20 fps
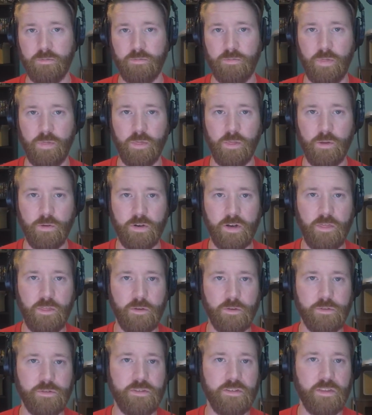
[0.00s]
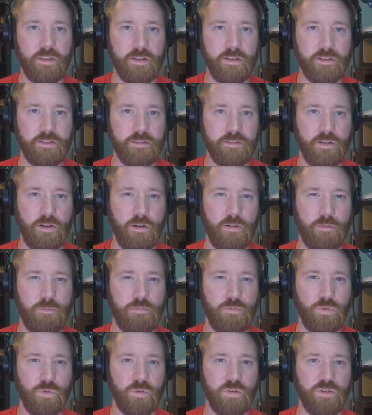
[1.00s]
Learning those things are
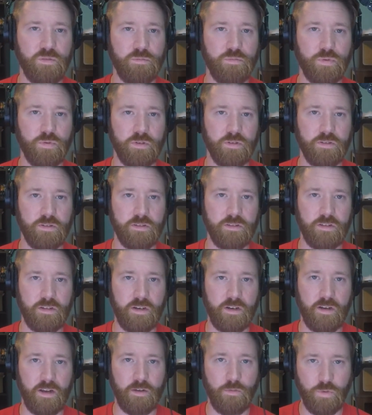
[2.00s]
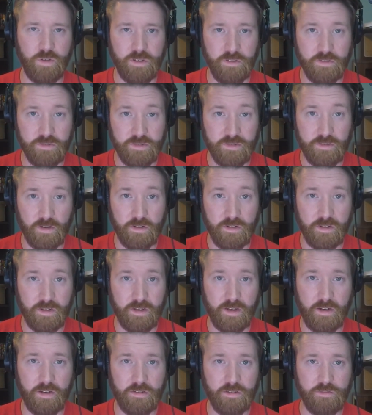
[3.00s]
more important when you're starting
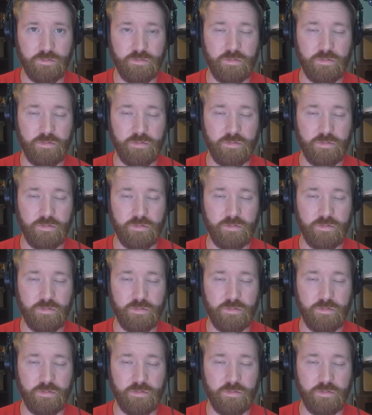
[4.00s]
out